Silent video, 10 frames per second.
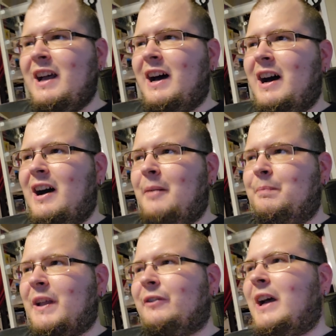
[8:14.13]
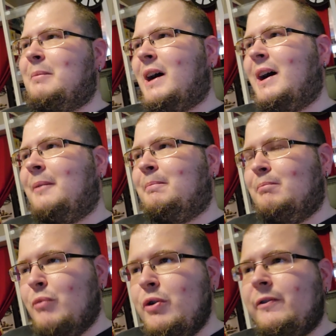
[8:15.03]
I've got my
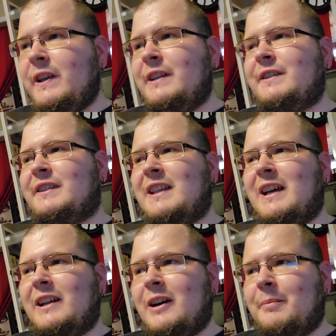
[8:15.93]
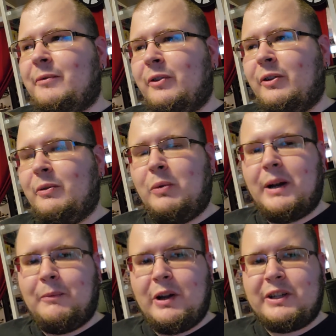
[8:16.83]
movies set up for what
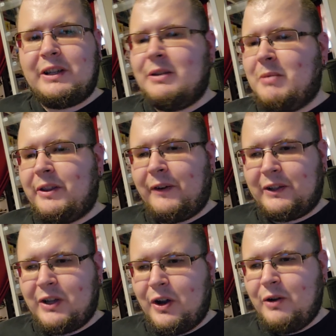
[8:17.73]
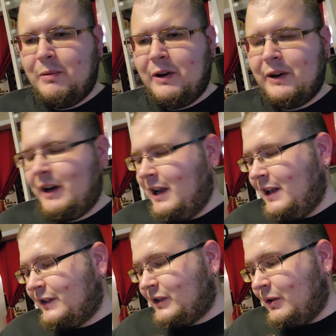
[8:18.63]
I'm watching in the month of October.
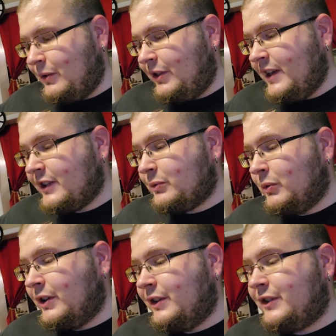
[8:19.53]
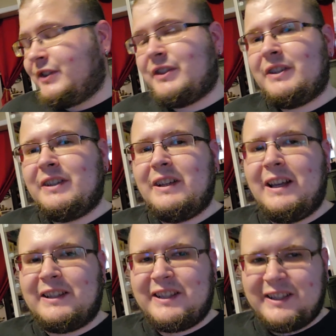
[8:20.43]
So this was
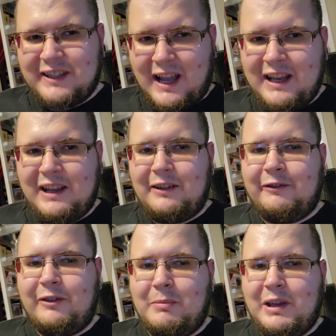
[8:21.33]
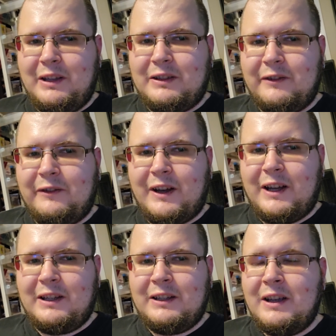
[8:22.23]
exciting for me to
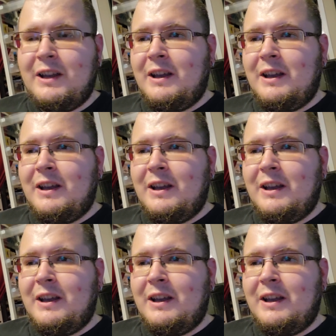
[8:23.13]
find.